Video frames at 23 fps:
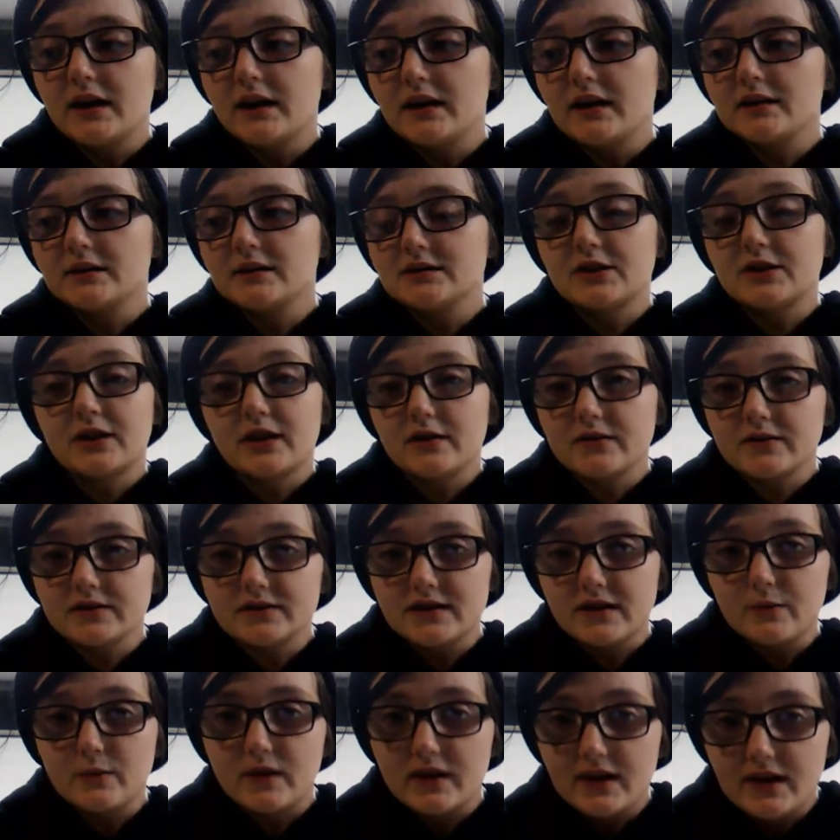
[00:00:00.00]
and turn out
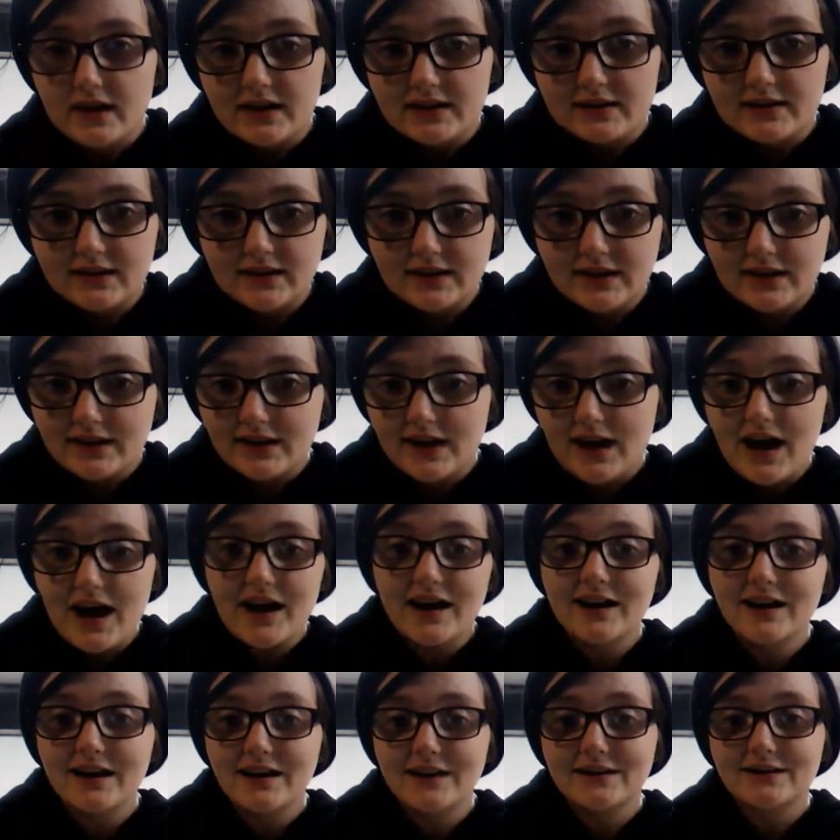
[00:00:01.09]
the same way I did. Like,
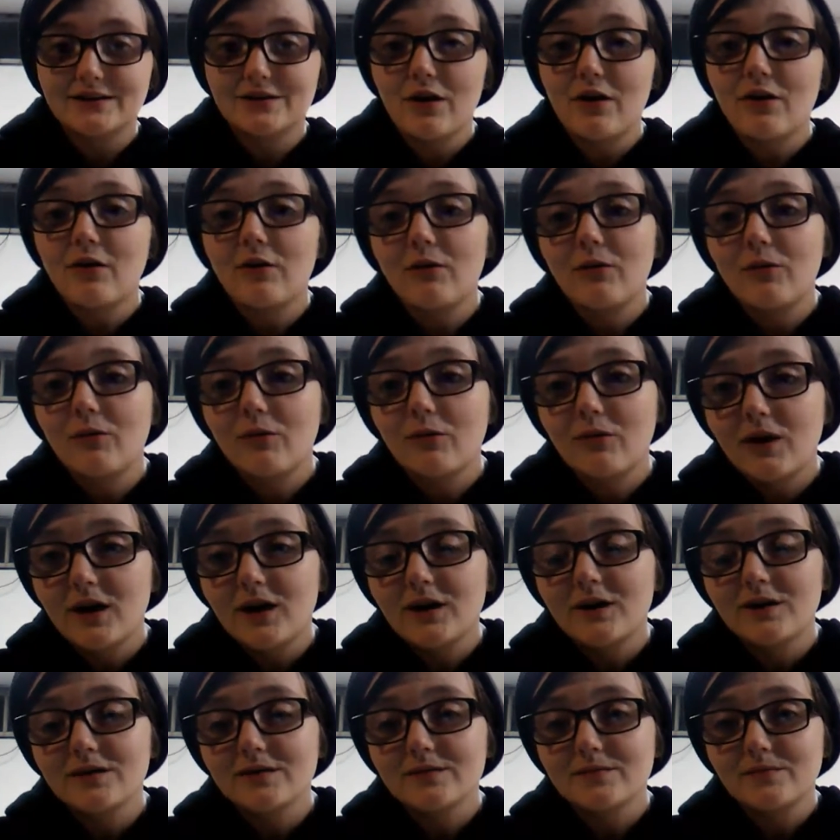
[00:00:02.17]
I don't
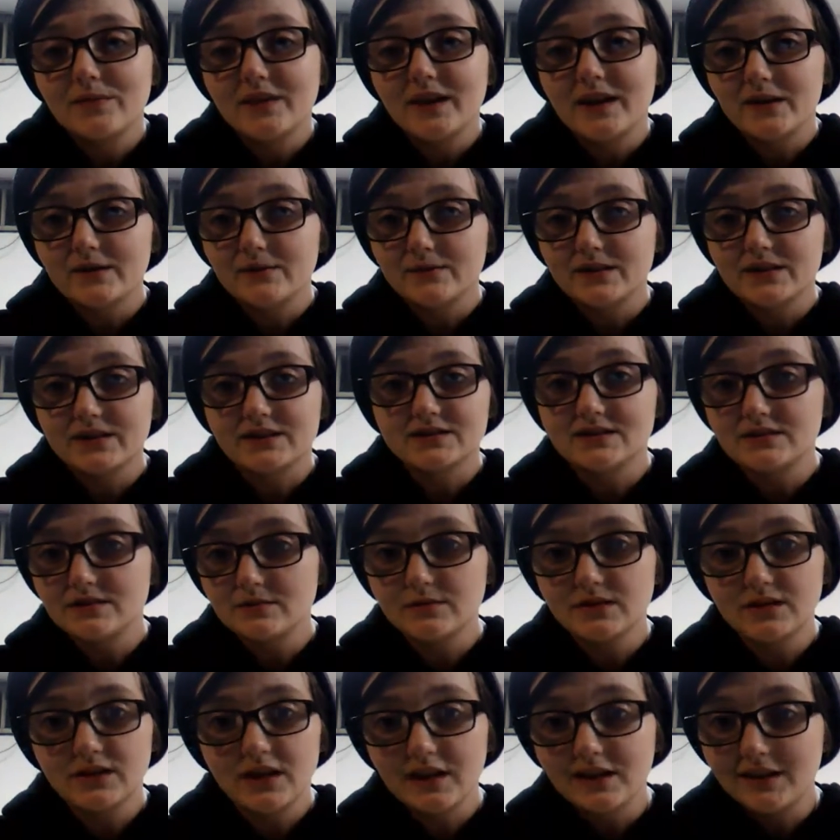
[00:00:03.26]
want
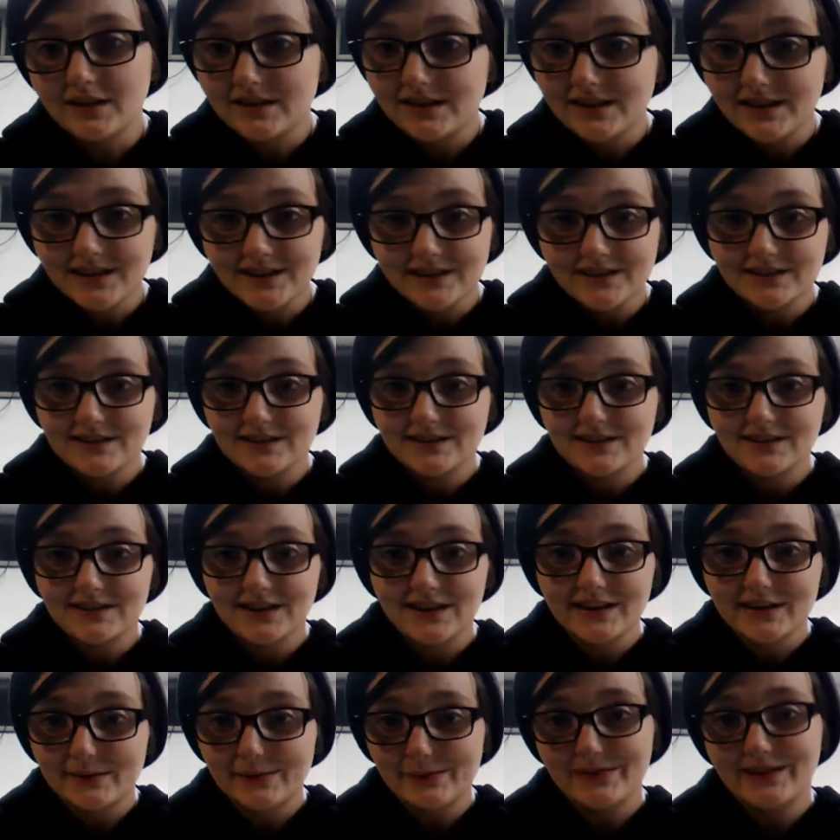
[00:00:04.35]
Amethyst to be anything
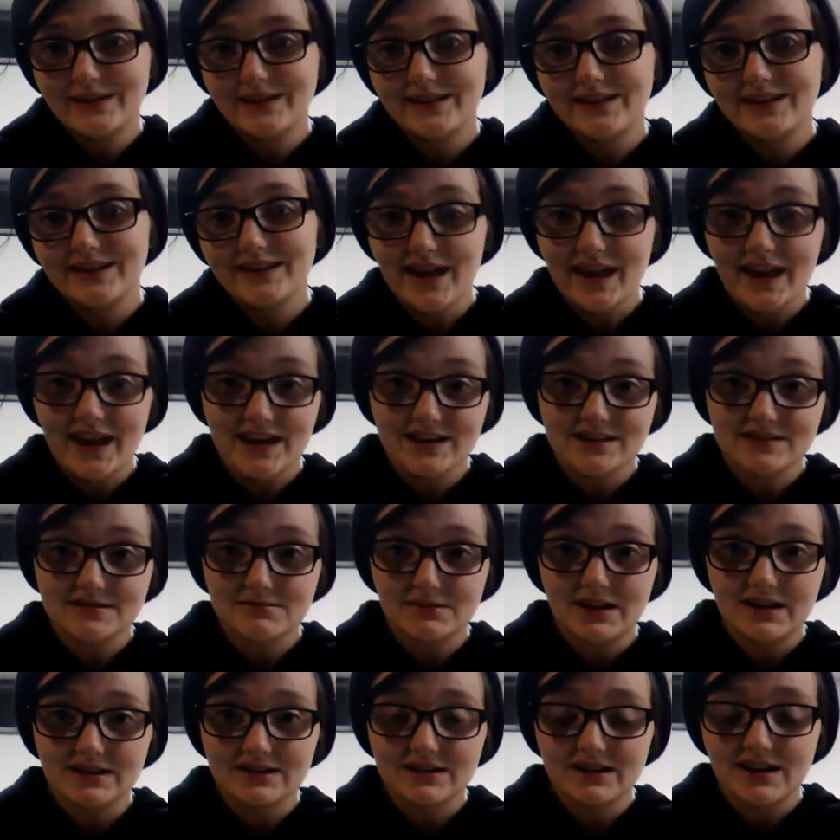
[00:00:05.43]
like me in that
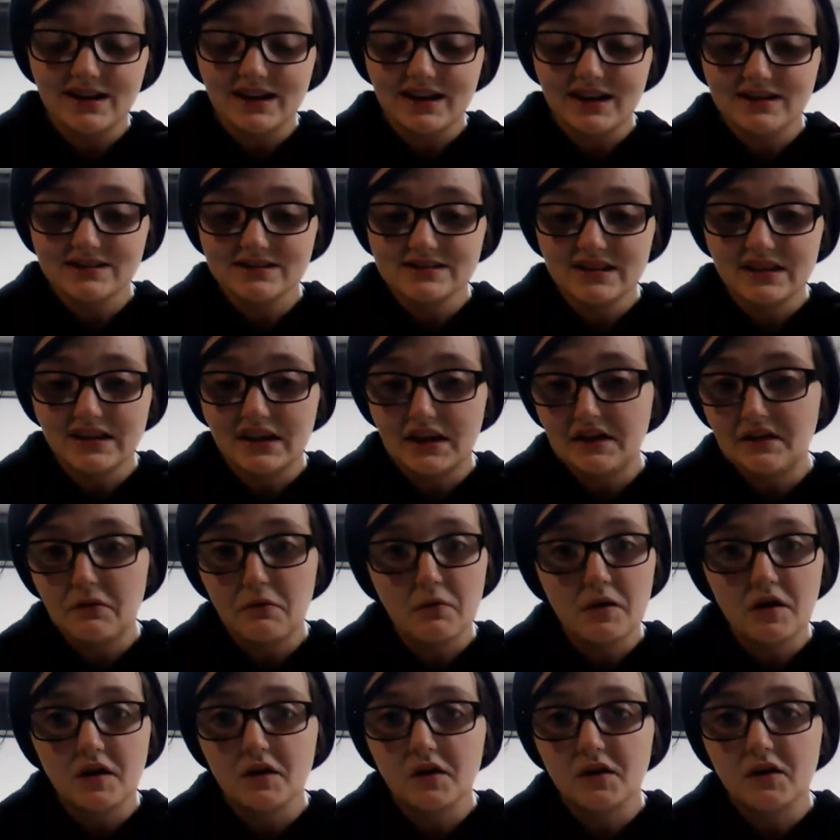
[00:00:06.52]
aspect, I guess. Like, I
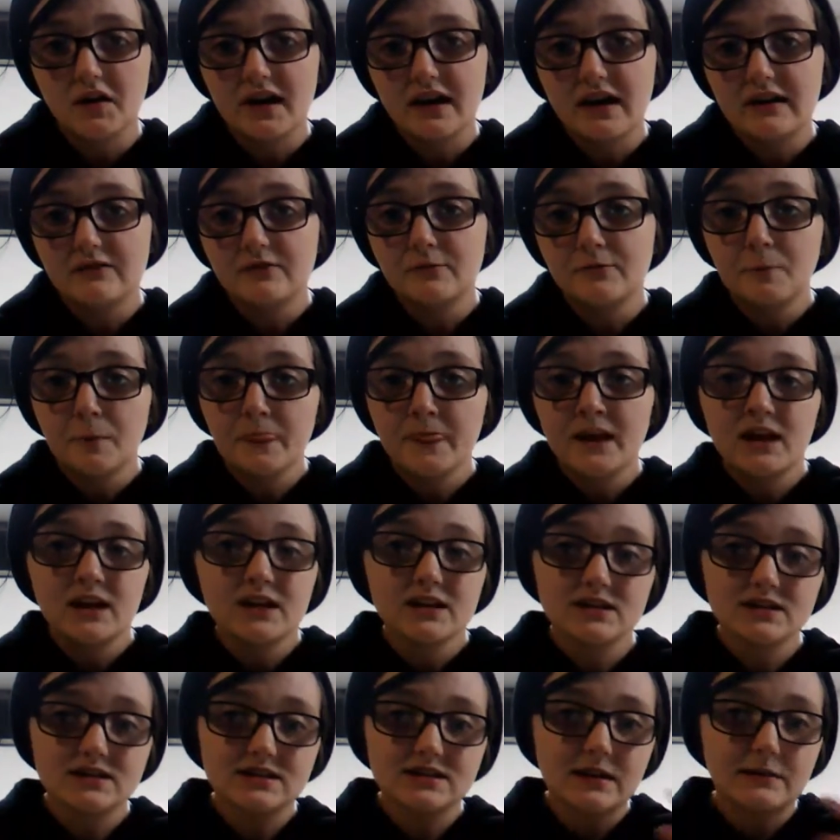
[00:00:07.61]
don't want her to have
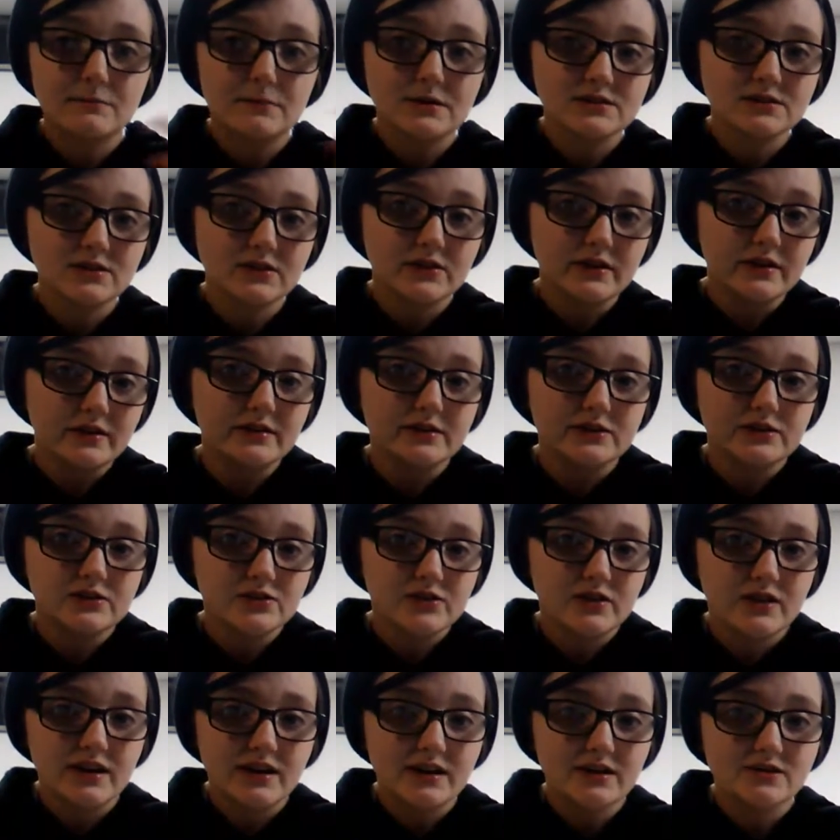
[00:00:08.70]
the same mental
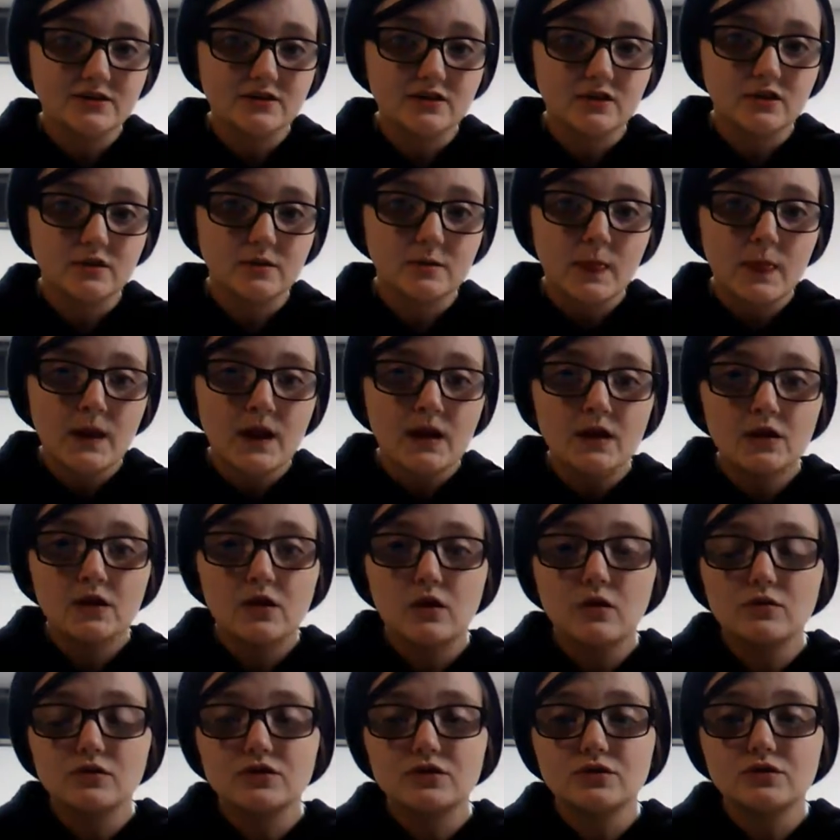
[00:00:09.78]
illness traits or
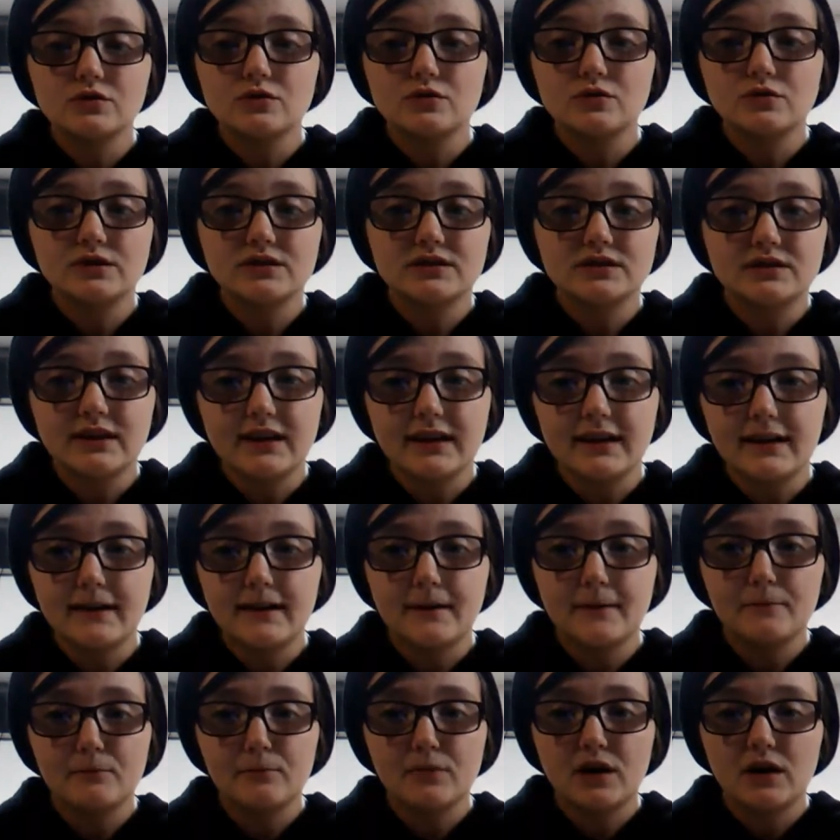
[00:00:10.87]
go to the
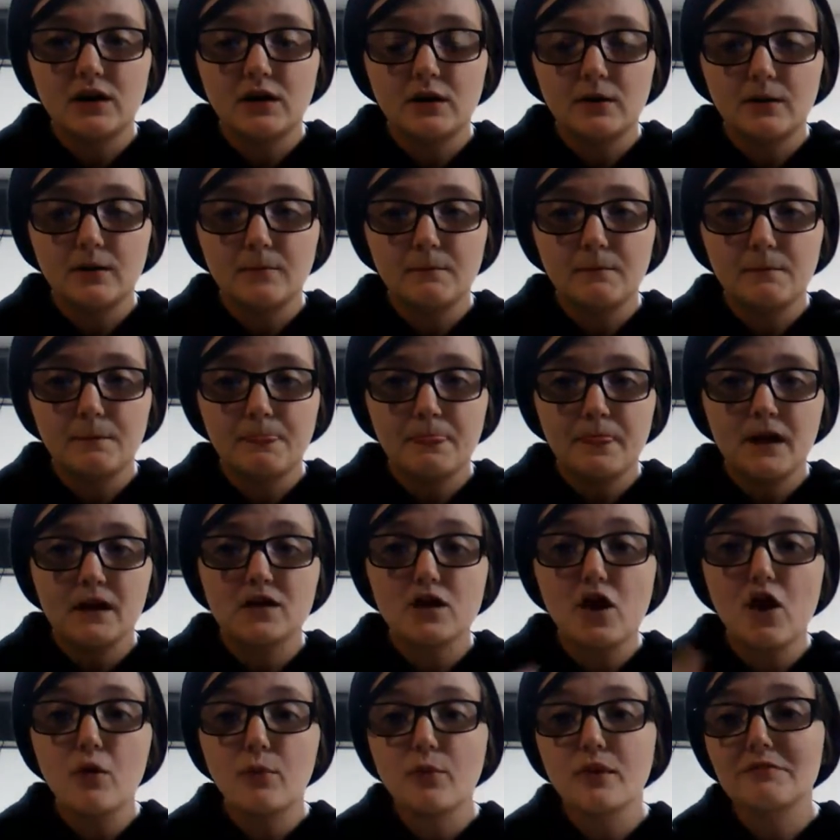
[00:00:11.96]
same
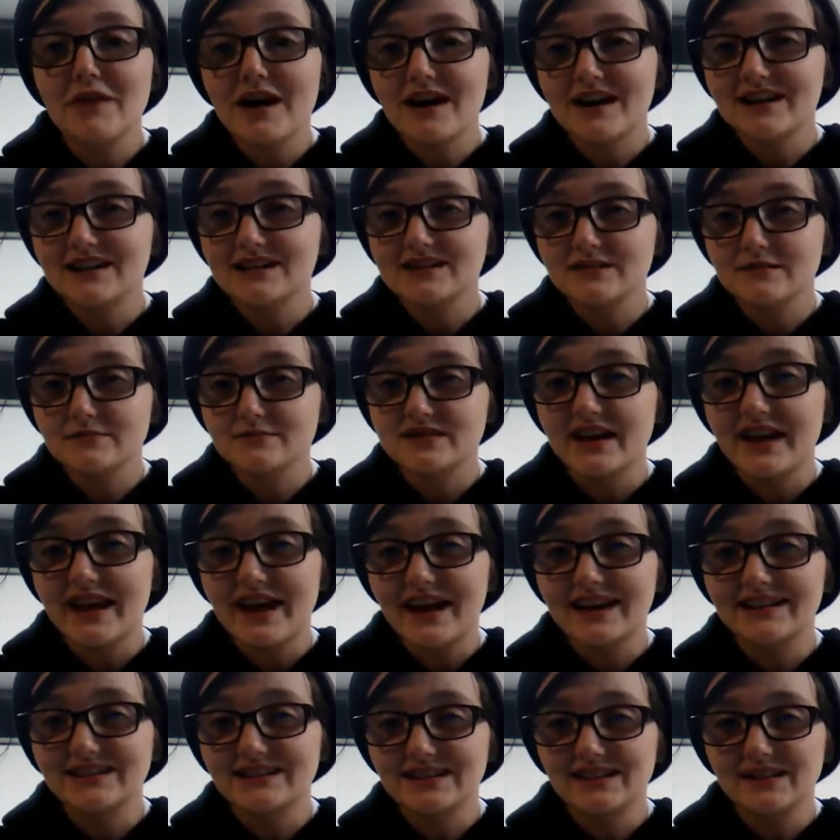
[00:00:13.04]
coping mechanisms
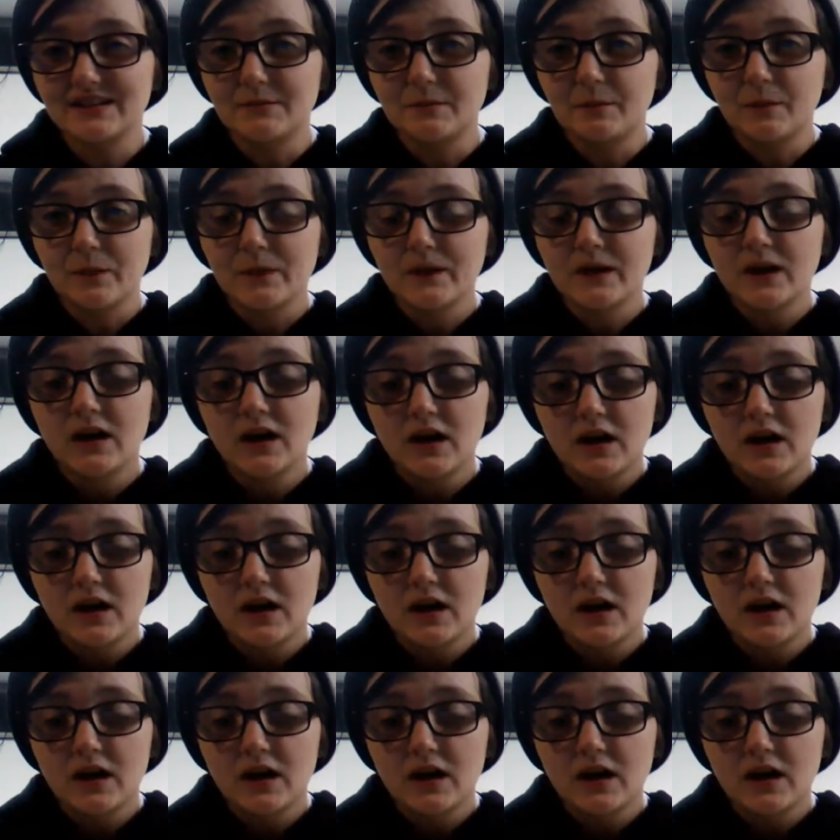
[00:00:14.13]
that I did.